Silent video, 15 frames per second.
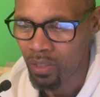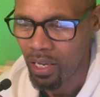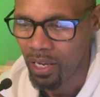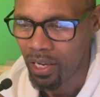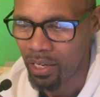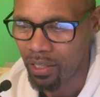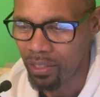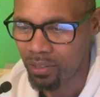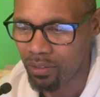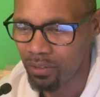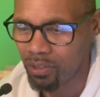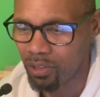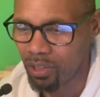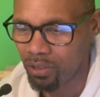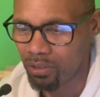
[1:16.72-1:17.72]

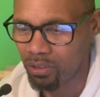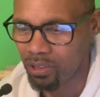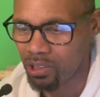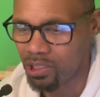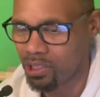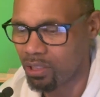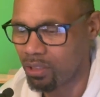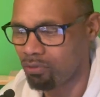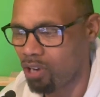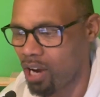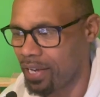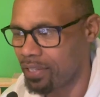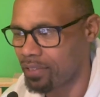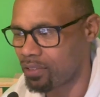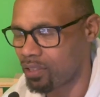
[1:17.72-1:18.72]
And you see the
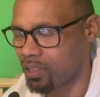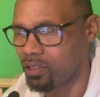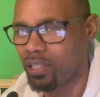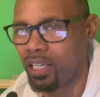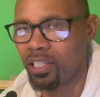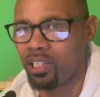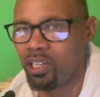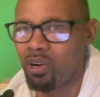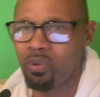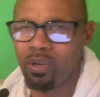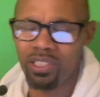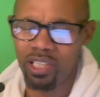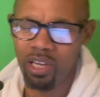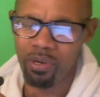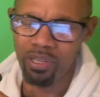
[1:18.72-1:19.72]
riders like,
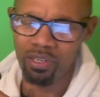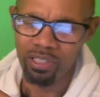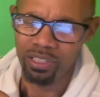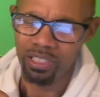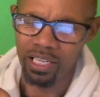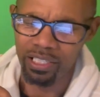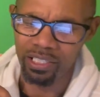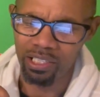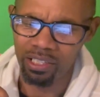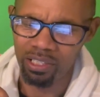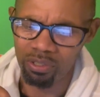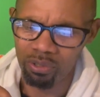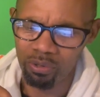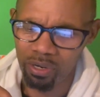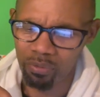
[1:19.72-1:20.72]
what's going on? Like,
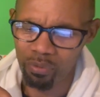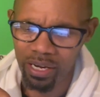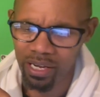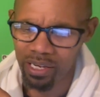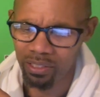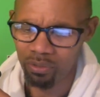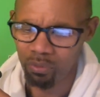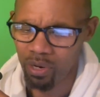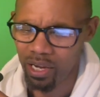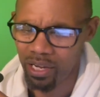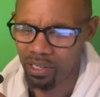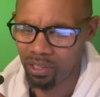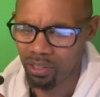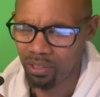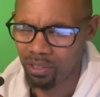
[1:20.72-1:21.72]

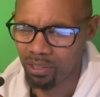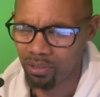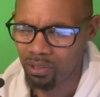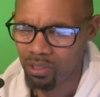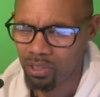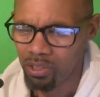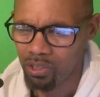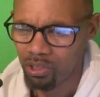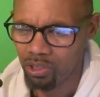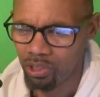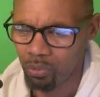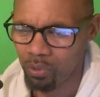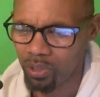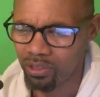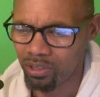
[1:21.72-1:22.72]
why,
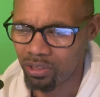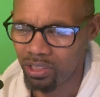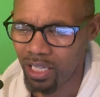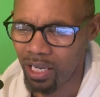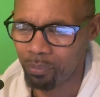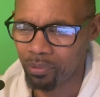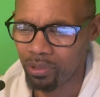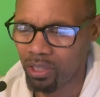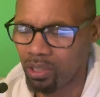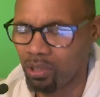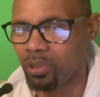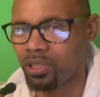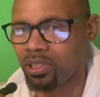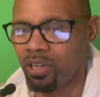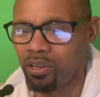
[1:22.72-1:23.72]
you want us to stop?
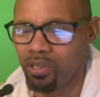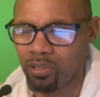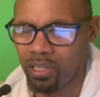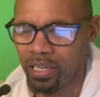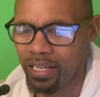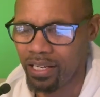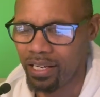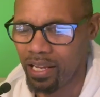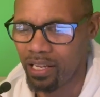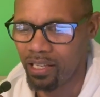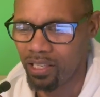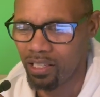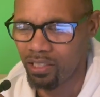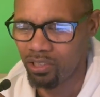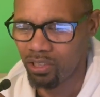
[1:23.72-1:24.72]
What's going on? And
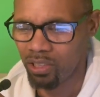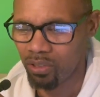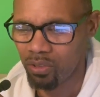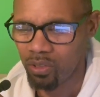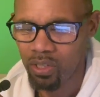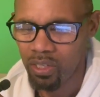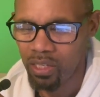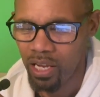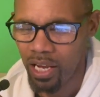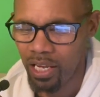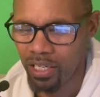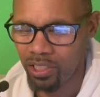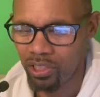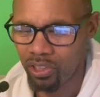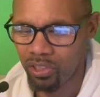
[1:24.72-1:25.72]
so,
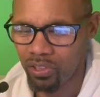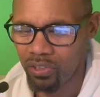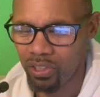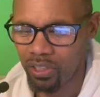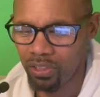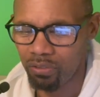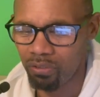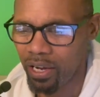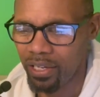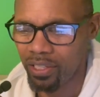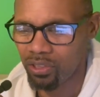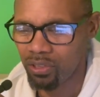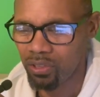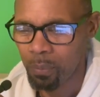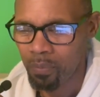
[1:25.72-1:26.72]
and as you can see,
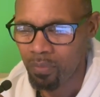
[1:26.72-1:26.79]
riders